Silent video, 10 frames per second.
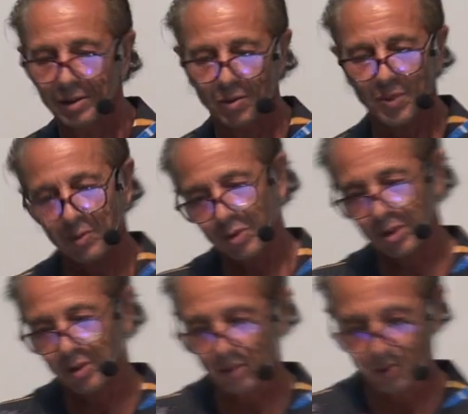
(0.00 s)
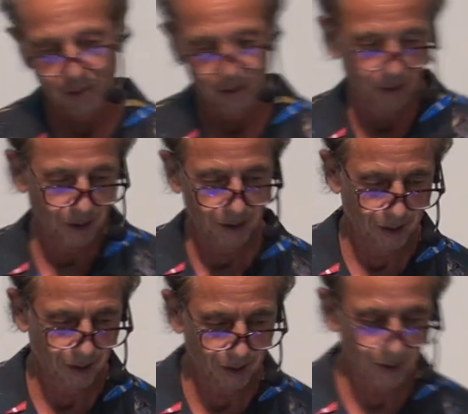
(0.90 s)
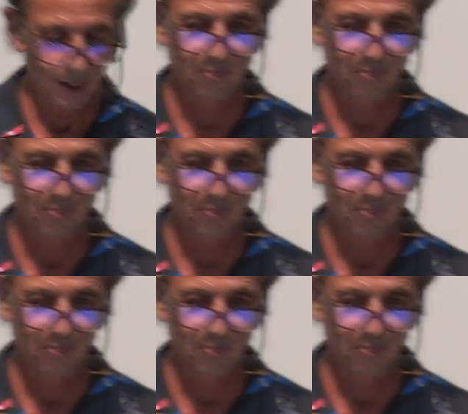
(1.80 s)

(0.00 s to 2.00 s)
Well, people still are, you know, they